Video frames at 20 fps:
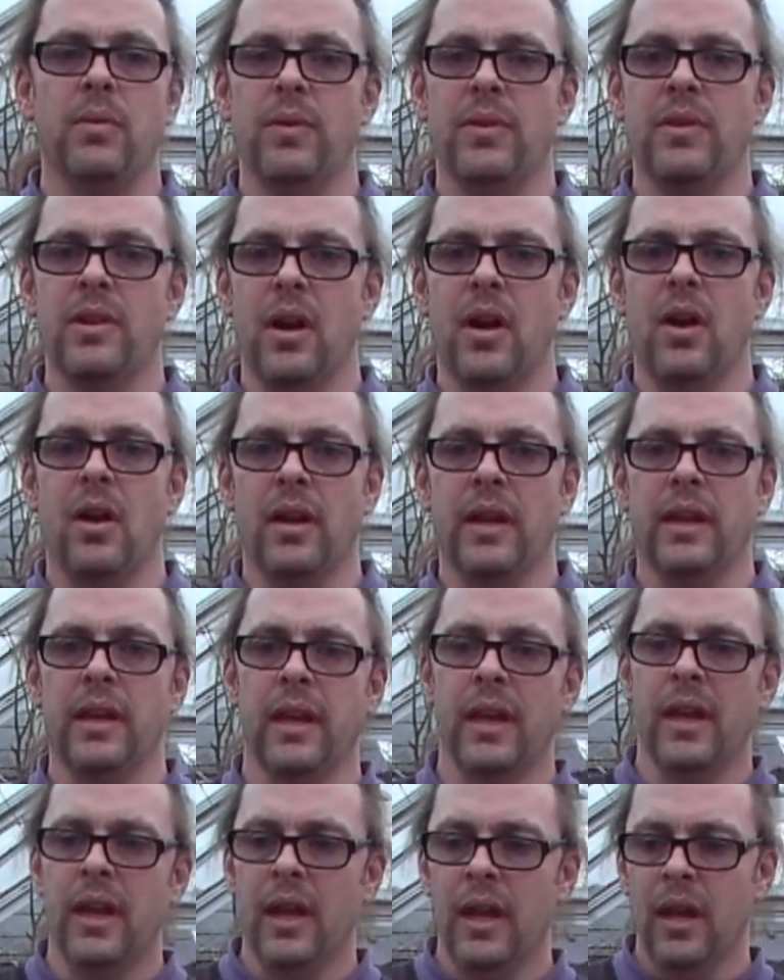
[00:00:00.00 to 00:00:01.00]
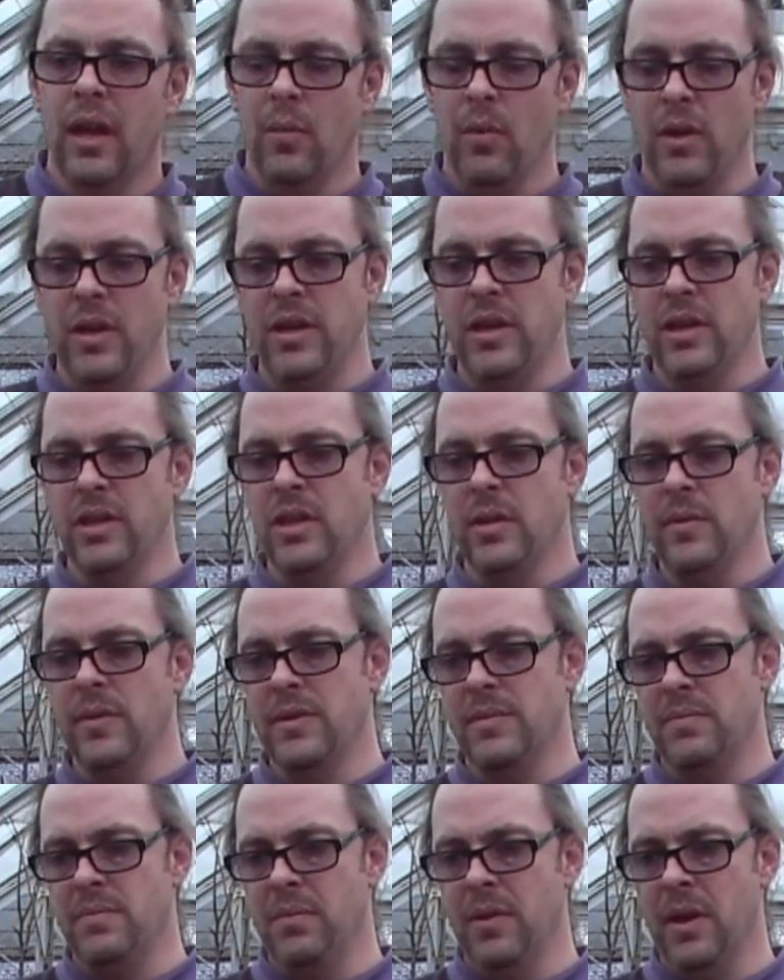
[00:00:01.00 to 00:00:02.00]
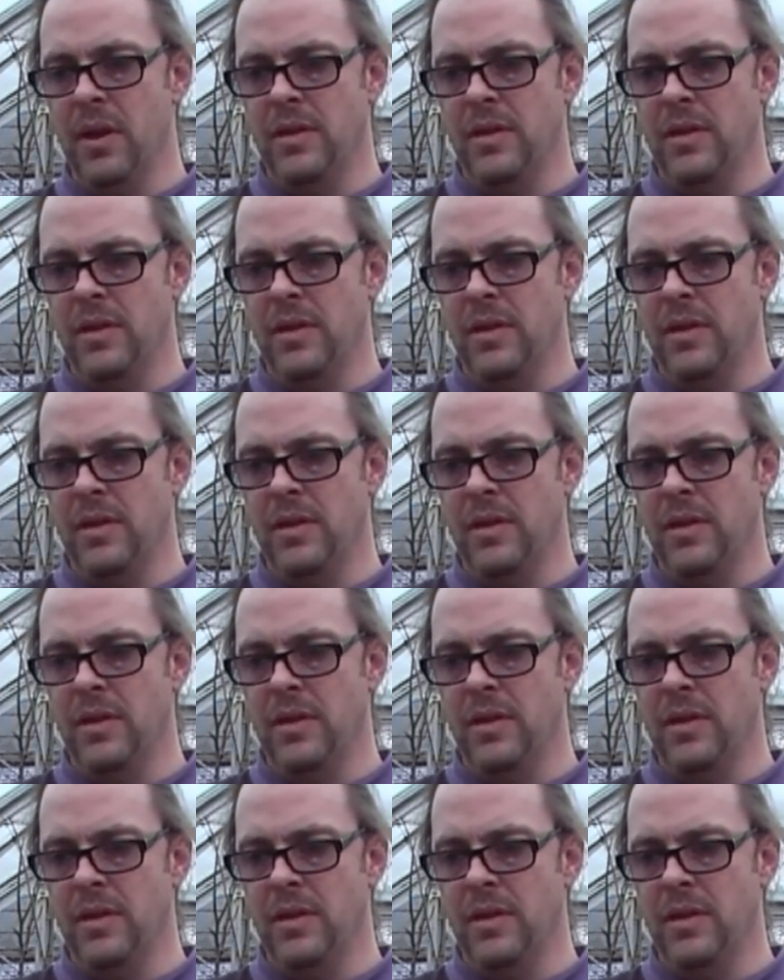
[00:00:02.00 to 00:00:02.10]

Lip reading: with garlic, and what you can do is